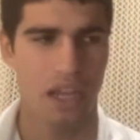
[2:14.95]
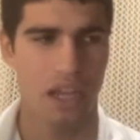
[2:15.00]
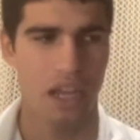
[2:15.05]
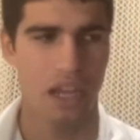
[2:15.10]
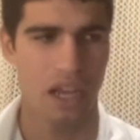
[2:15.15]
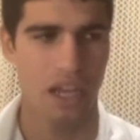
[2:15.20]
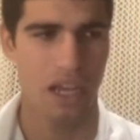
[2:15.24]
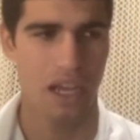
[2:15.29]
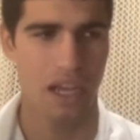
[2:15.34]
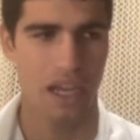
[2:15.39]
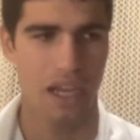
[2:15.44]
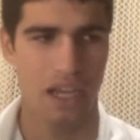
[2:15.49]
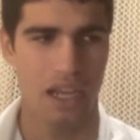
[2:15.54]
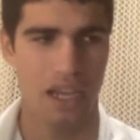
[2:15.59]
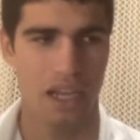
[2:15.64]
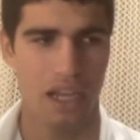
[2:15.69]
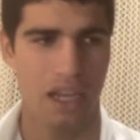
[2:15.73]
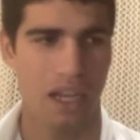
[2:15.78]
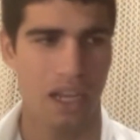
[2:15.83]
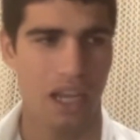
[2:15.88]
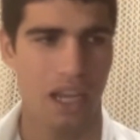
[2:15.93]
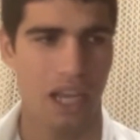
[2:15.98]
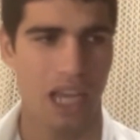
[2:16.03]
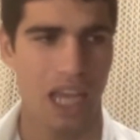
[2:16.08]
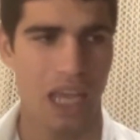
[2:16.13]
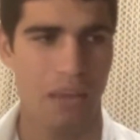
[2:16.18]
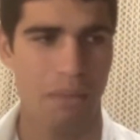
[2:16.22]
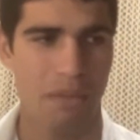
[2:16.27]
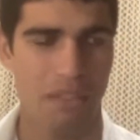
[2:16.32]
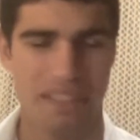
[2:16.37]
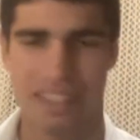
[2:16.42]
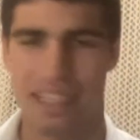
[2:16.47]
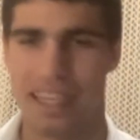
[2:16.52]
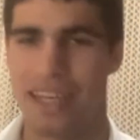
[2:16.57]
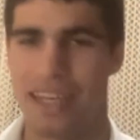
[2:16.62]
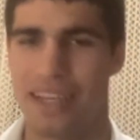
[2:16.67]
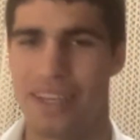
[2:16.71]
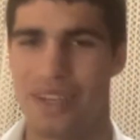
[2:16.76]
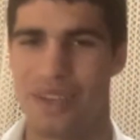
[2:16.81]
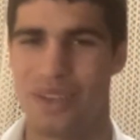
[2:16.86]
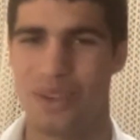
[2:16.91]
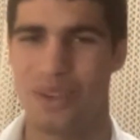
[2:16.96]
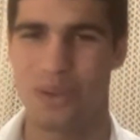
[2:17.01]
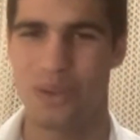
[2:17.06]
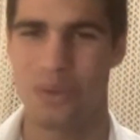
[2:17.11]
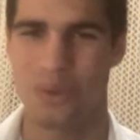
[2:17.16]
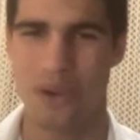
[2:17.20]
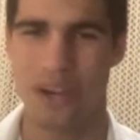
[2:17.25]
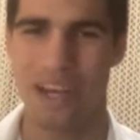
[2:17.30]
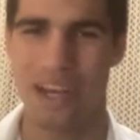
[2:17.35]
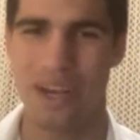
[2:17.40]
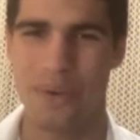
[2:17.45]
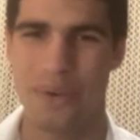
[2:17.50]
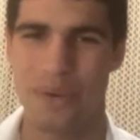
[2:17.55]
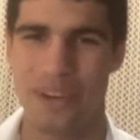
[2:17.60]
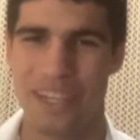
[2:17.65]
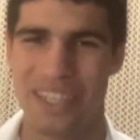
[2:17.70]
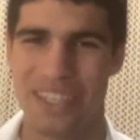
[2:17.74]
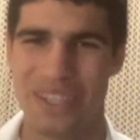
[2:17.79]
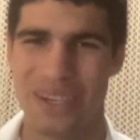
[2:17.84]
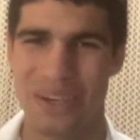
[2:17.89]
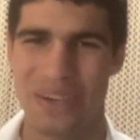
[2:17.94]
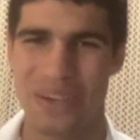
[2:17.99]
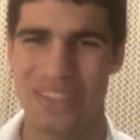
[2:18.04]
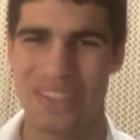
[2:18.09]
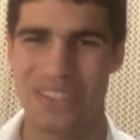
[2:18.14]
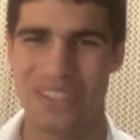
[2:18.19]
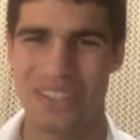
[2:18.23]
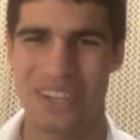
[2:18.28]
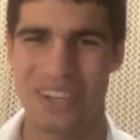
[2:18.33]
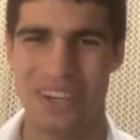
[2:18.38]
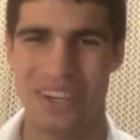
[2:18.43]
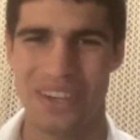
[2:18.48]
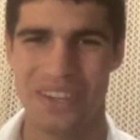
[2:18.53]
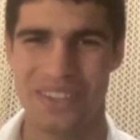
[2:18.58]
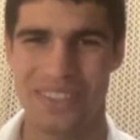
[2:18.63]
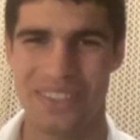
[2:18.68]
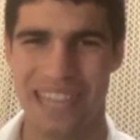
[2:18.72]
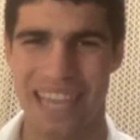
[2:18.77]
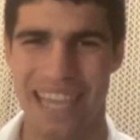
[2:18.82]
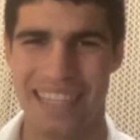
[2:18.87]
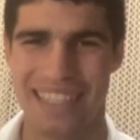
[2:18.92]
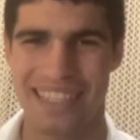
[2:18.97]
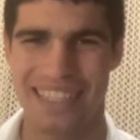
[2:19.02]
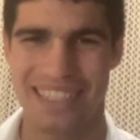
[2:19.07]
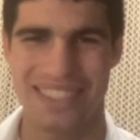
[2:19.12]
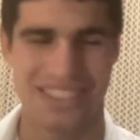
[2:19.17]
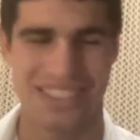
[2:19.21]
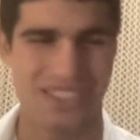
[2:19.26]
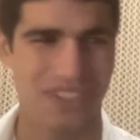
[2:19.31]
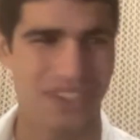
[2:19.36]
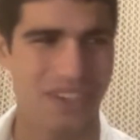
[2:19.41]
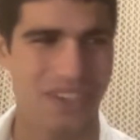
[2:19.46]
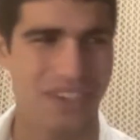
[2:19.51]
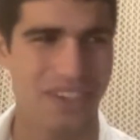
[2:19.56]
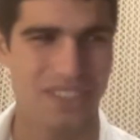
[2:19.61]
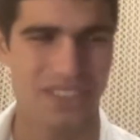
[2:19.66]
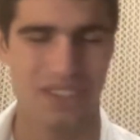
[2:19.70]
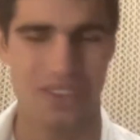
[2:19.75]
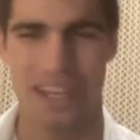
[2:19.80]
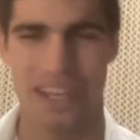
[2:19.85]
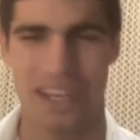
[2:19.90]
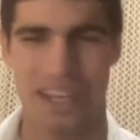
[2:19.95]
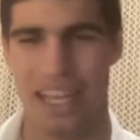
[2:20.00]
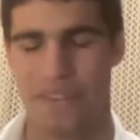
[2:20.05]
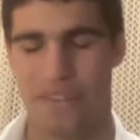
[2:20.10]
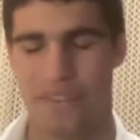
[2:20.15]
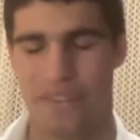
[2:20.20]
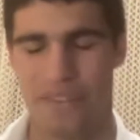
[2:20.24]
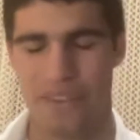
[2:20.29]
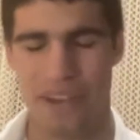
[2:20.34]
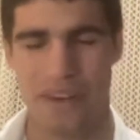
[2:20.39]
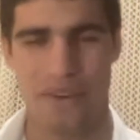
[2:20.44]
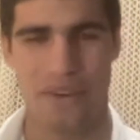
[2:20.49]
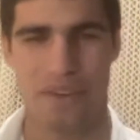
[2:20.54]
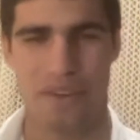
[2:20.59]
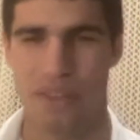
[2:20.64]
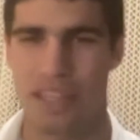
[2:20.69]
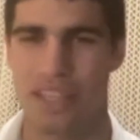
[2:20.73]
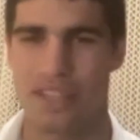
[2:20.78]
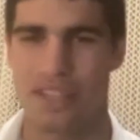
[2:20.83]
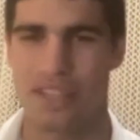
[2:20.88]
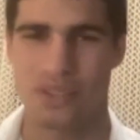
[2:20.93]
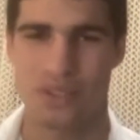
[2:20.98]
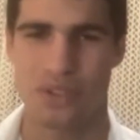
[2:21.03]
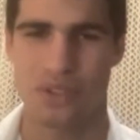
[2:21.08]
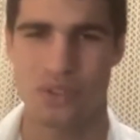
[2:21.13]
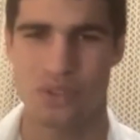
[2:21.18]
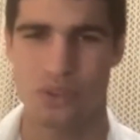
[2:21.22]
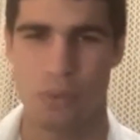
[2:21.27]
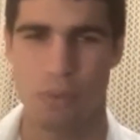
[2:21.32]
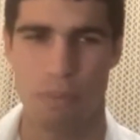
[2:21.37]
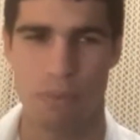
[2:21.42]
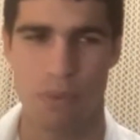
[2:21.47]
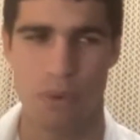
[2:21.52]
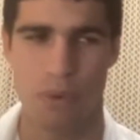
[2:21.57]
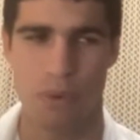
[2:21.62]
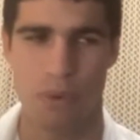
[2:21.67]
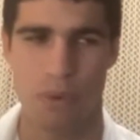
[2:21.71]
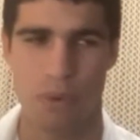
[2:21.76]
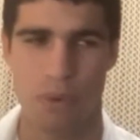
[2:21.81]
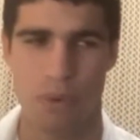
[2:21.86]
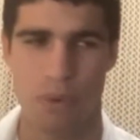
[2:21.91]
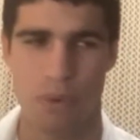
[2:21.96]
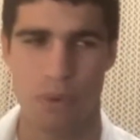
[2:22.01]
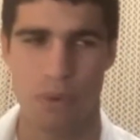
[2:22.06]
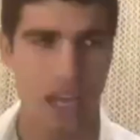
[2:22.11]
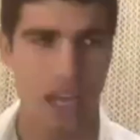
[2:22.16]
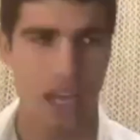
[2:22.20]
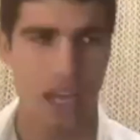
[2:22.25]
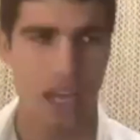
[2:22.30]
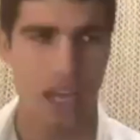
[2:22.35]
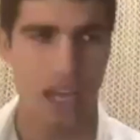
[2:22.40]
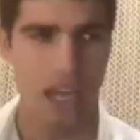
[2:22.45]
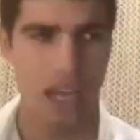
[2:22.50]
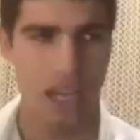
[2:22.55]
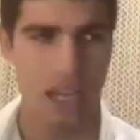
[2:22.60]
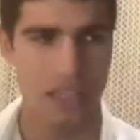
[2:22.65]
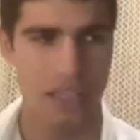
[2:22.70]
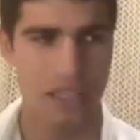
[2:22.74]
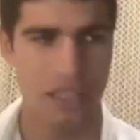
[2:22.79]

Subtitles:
I'm still really, really young, you know, 19 years old. So I have a lot of things to improve. And